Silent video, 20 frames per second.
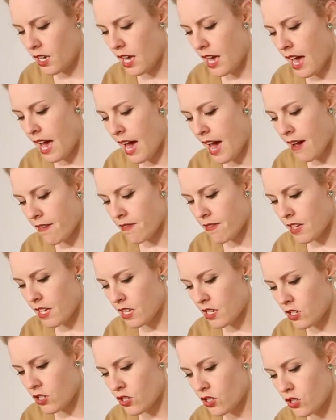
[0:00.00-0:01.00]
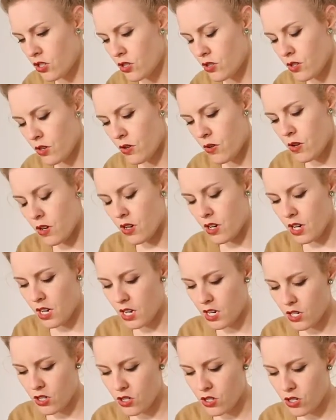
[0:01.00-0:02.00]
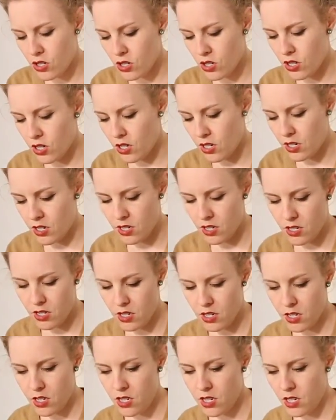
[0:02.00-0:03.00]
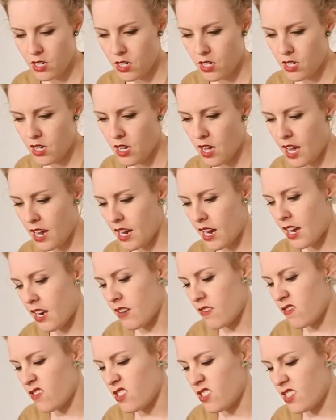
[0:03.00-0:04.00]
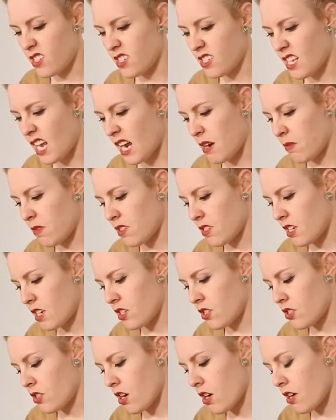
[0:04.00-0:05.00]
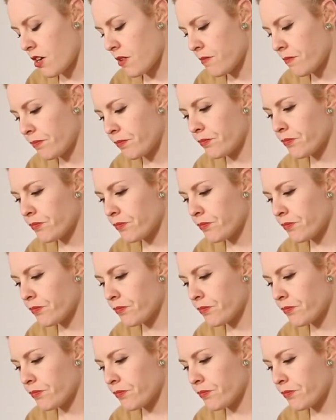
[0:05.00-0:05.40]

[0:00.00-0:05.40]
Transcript: 1/2 inch to a 1/4 inch. I kind of just decide once I start.